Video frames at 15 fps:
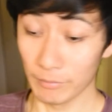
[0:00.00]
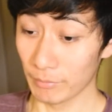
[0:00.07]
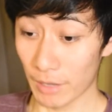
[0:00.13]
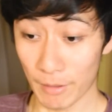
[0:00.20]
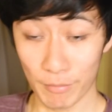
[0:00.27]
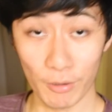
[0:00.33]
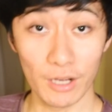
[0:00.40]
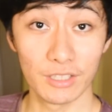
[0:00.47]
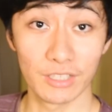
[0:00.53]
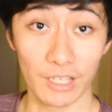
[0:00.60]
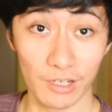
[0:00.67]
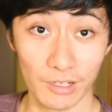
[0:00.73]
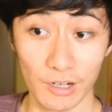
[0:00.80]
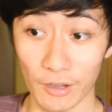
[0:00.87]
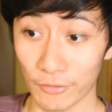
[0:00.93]
my brain's
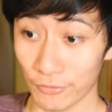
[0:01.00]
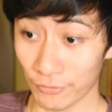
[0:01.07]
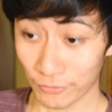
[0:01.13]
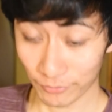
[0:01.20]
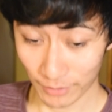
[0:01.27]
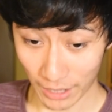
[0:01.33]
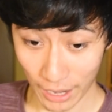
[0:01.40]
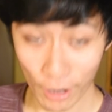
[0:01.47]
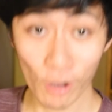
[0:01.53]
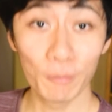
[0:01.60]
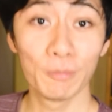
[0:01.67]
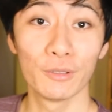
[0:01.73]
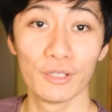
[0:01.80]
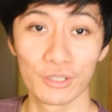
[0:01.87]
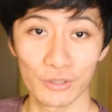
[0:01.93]
had enough. I
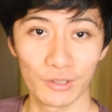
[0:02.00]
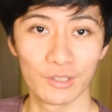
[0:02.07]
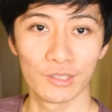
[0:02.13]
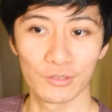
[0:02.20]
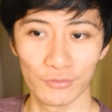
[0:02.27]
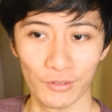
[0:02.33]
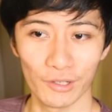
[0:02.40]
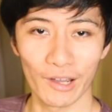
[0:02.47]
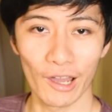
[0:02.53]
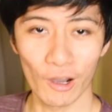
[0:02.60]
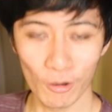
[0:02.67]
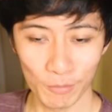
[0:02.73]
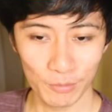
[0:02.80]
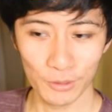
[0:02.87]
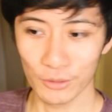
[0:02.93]
hope you enjoyed this video. I
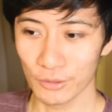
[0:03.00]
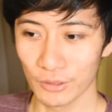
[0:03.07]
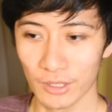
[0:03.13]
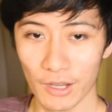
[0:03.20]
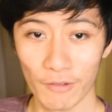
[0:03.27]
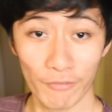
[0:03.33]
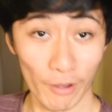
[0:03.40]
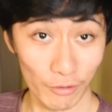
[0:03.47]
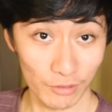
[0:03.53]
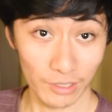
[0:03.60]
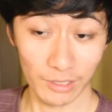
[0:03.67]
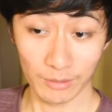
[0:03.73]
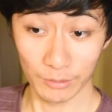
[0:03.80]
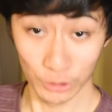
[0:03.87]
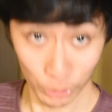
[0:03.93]
hope you found
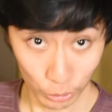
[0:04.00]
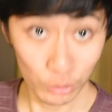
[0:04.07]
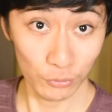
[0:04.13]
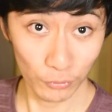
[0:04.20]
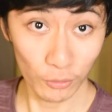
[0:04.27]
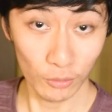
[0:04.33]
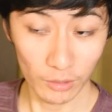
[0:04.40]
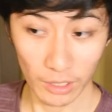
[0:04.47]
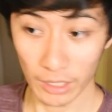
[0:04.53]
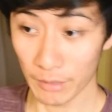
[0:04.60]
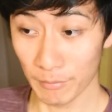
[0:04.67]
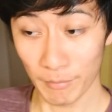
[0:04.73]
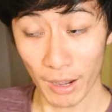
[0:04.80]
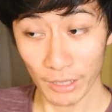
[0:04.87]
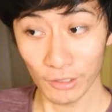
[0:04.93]
it useful.
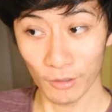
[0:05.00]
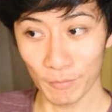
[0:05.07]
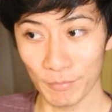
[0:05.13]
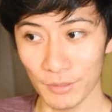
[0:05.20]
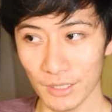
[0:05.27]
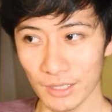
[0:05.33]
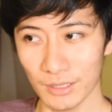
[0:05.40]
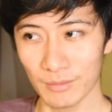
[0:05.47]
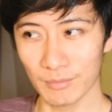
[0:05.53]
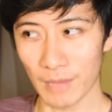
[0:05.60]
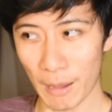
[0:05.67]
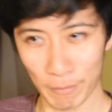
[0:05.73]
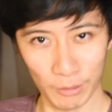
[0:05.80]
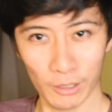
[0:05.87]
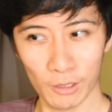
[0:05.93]
It might not be
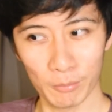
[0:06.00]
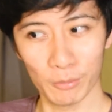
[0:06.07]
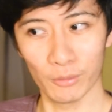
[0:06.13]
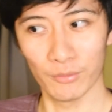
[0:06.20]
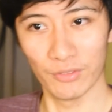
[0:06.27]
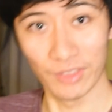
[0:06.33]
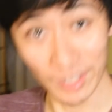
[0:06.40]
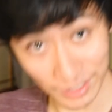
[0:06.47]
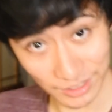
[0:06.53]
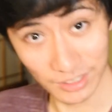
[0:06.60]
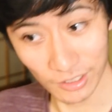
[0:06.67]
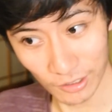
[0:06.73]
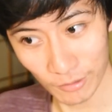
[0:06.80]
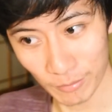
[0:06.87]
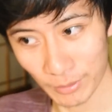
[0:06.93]
applicable this
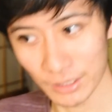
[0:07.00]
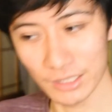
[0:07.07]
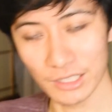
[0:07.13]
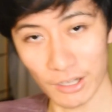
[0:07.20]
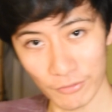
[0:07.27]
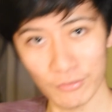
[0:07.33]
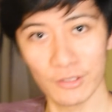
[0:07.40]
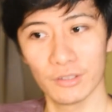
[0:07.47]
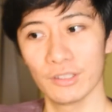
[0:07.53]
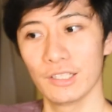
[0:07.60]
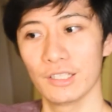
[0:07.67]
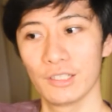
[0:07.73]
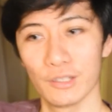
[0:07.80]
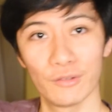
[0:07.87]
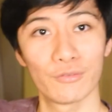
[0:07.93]
year, but
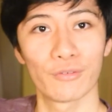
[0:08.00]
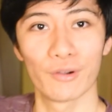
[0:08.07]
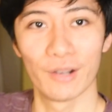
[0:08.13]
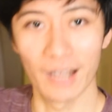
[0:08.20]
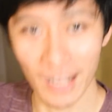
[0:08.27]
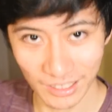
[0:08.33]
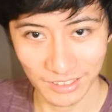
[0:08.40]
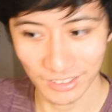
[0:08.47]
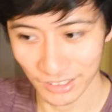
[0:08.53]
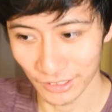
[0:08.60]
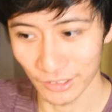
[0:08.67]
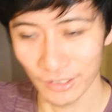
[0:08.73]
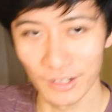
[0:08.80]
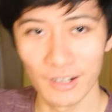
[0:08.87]
definitely good for next year